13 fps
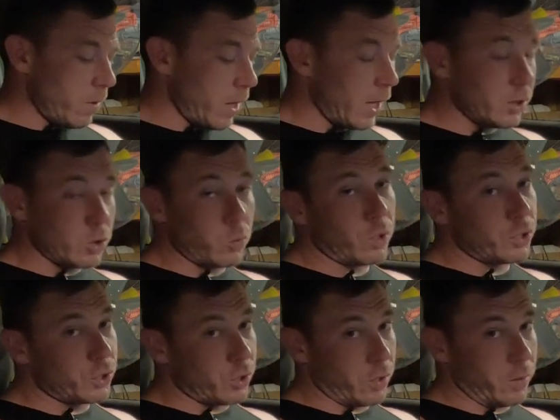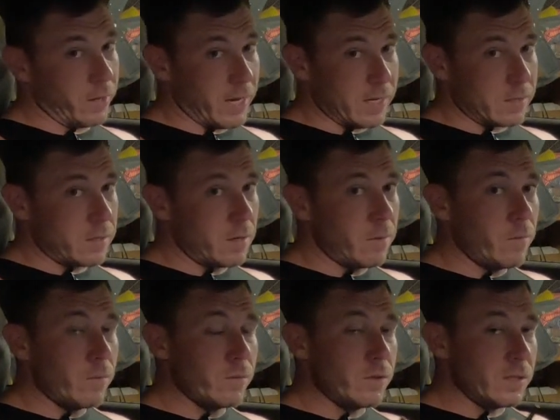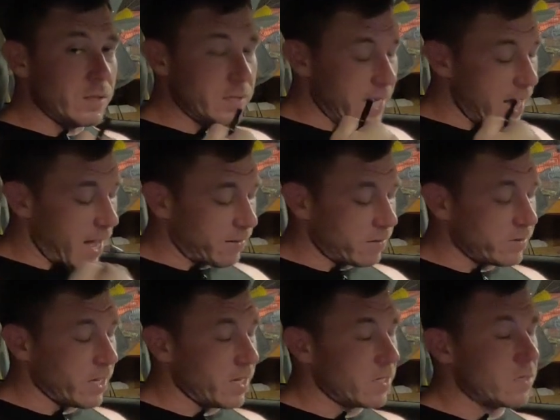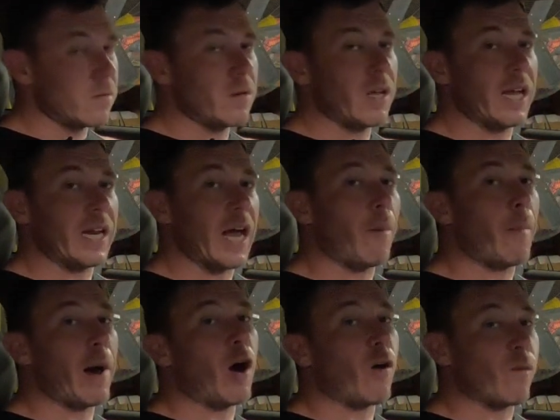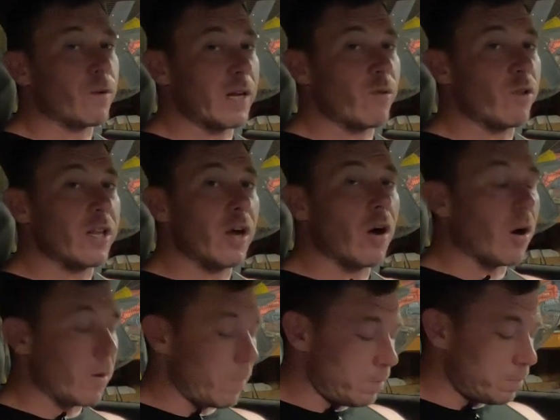I just want to show you guys the active test and how powerful they really are.